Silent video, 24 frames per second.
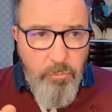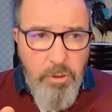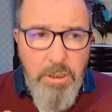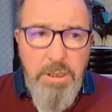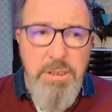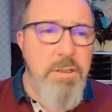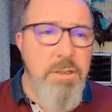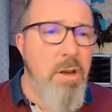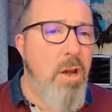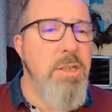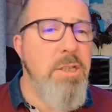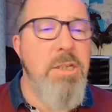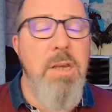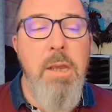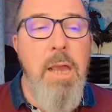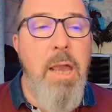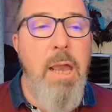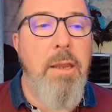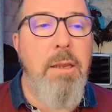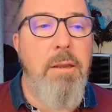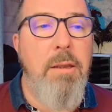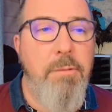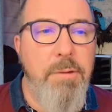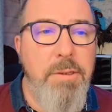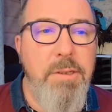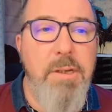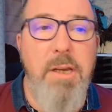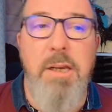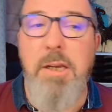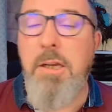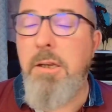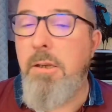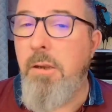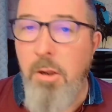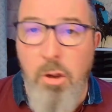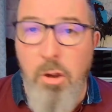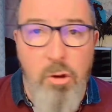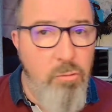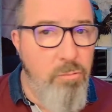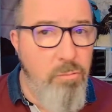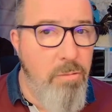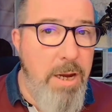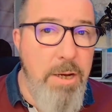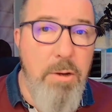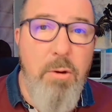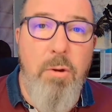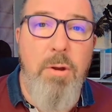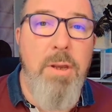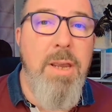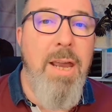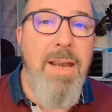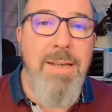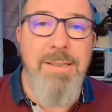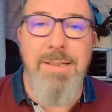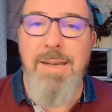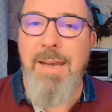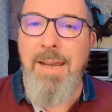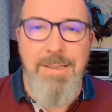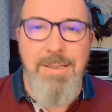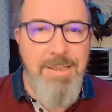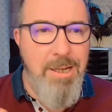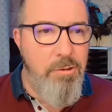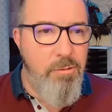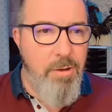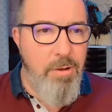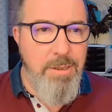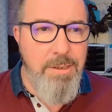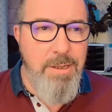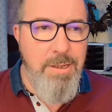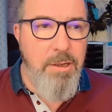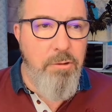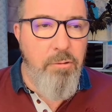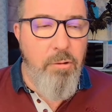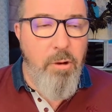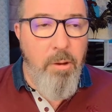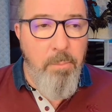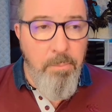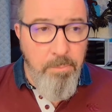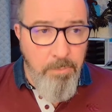seismic activity, radon gas, etc., etc.